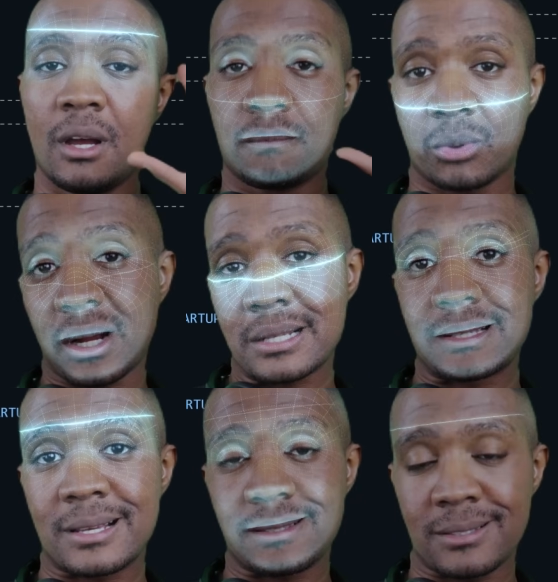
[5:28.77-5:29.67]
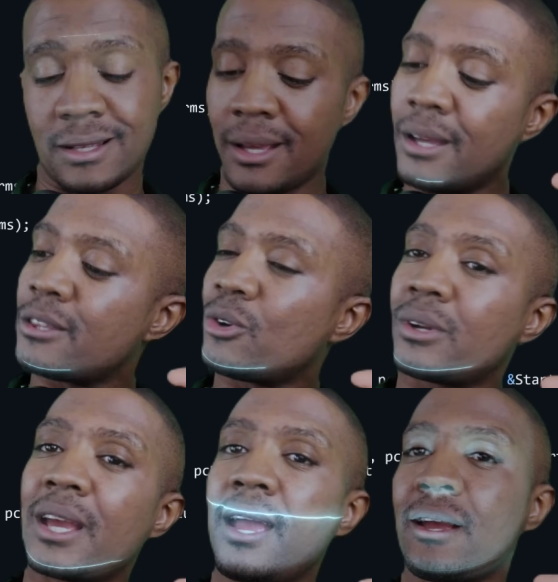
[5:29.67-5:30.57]
processes that are
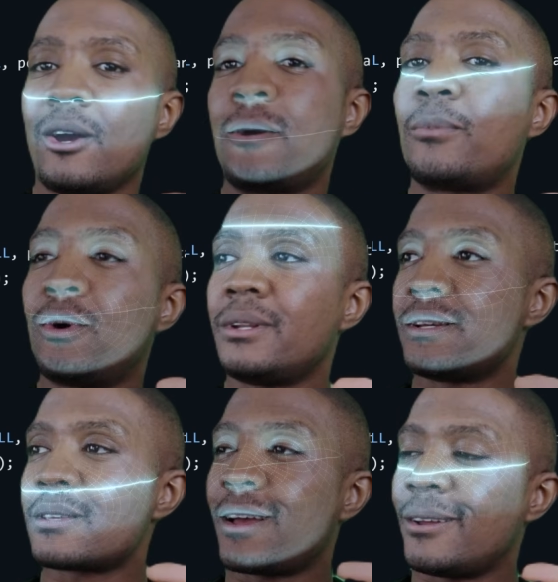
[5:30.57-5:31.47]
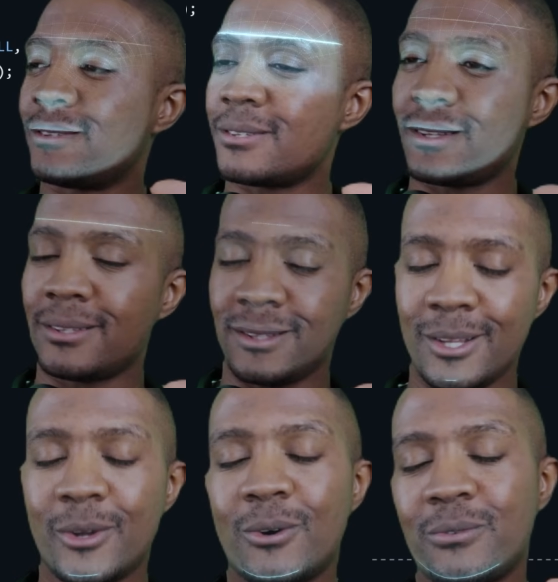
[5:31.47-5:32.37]
ganging up on this
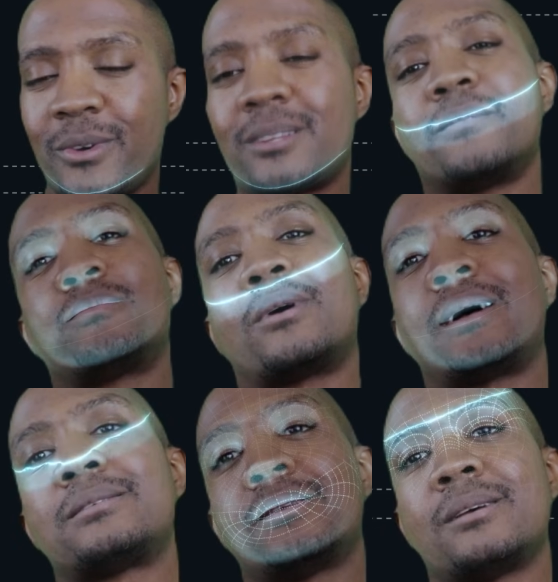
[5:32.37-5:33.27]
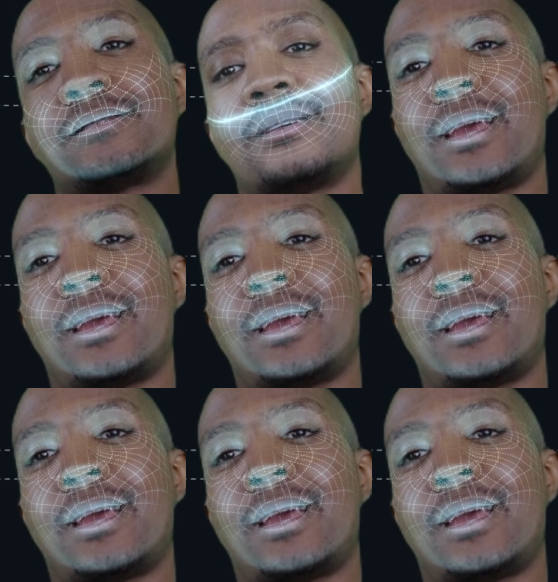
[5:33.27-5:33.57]
little victim process.